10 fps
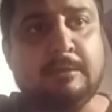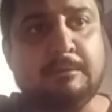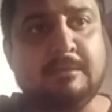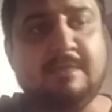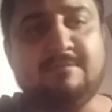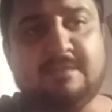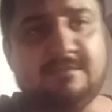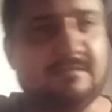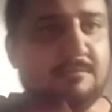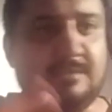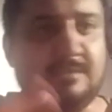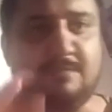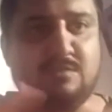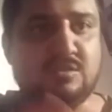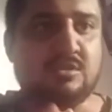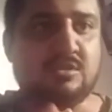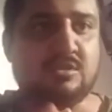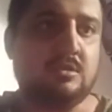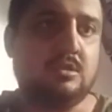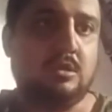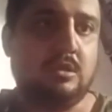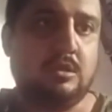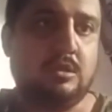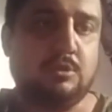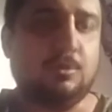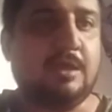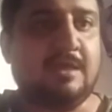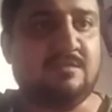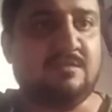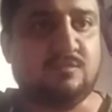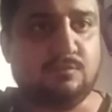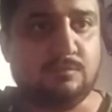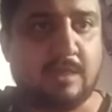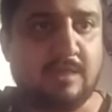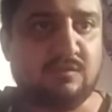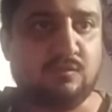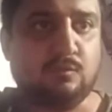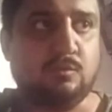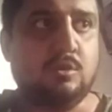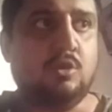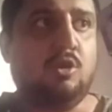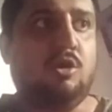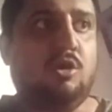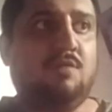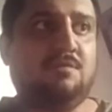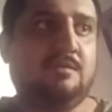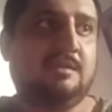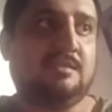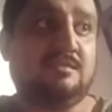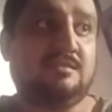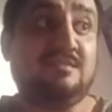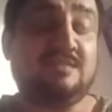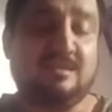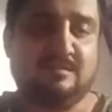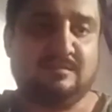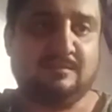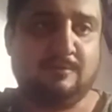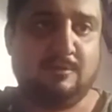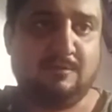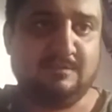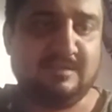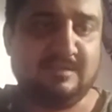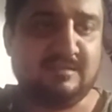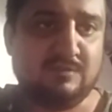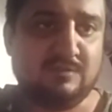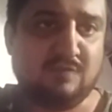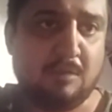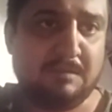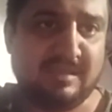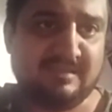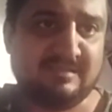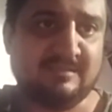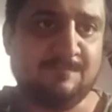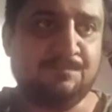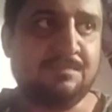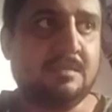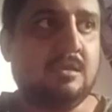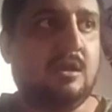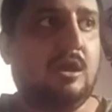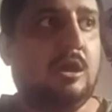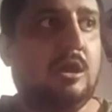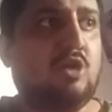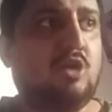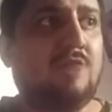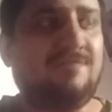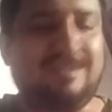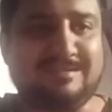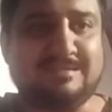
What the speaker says: if there is something which Toke has to offer in this case of these kind of complex conflict